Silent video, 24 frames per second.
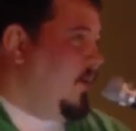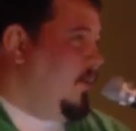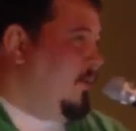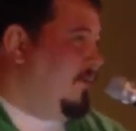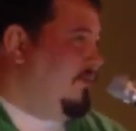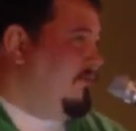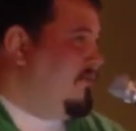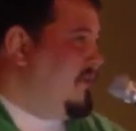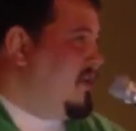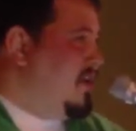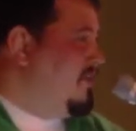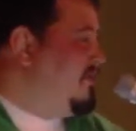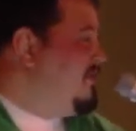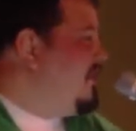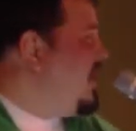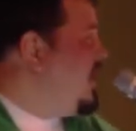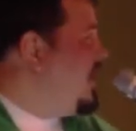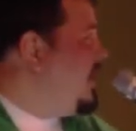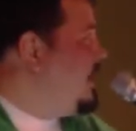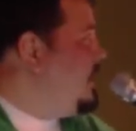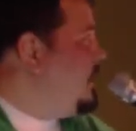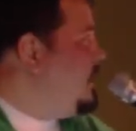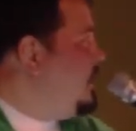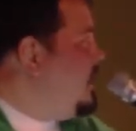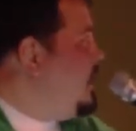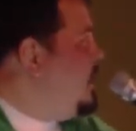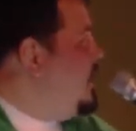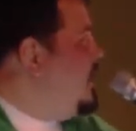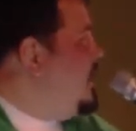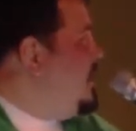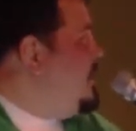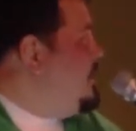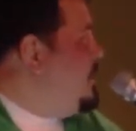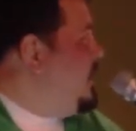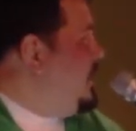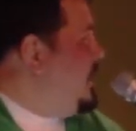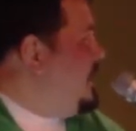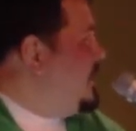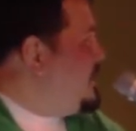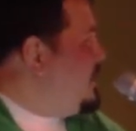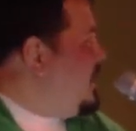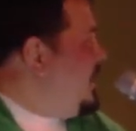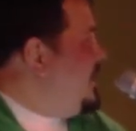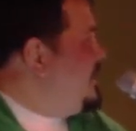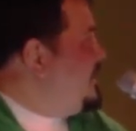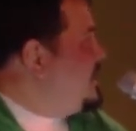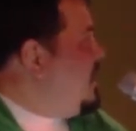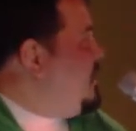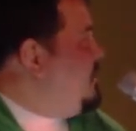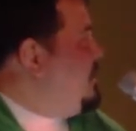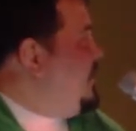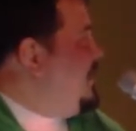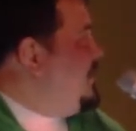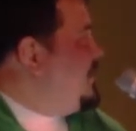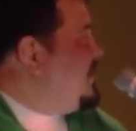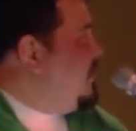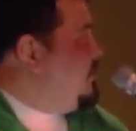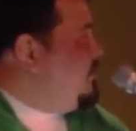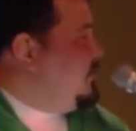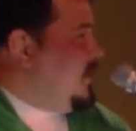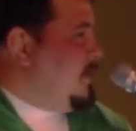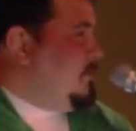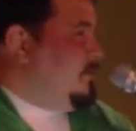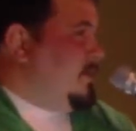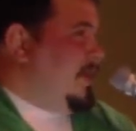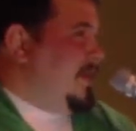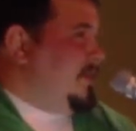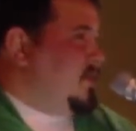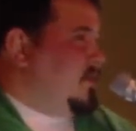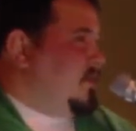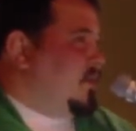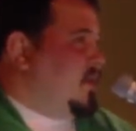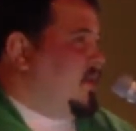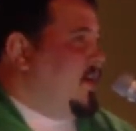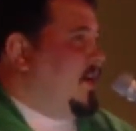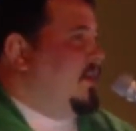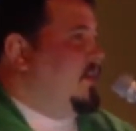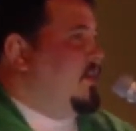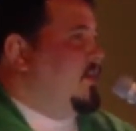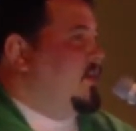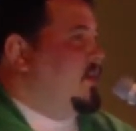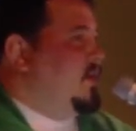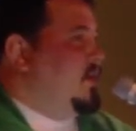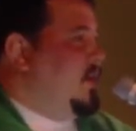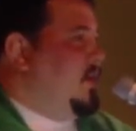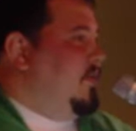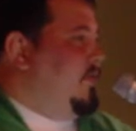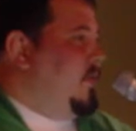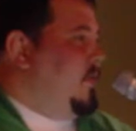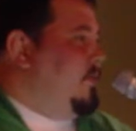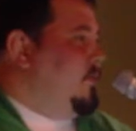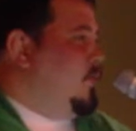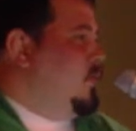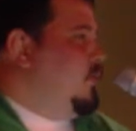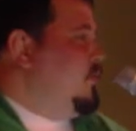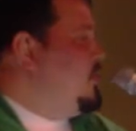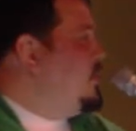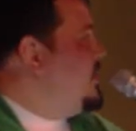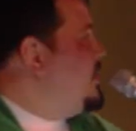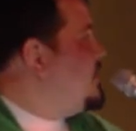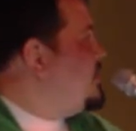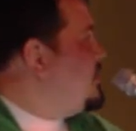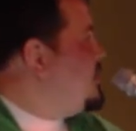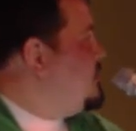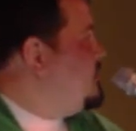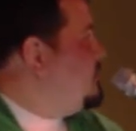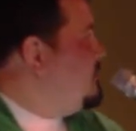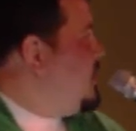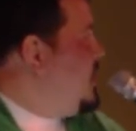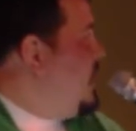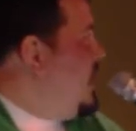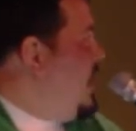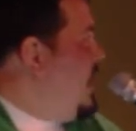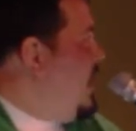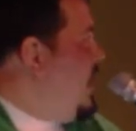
We'll verify. But these lines all mean something based on the color and their boldness.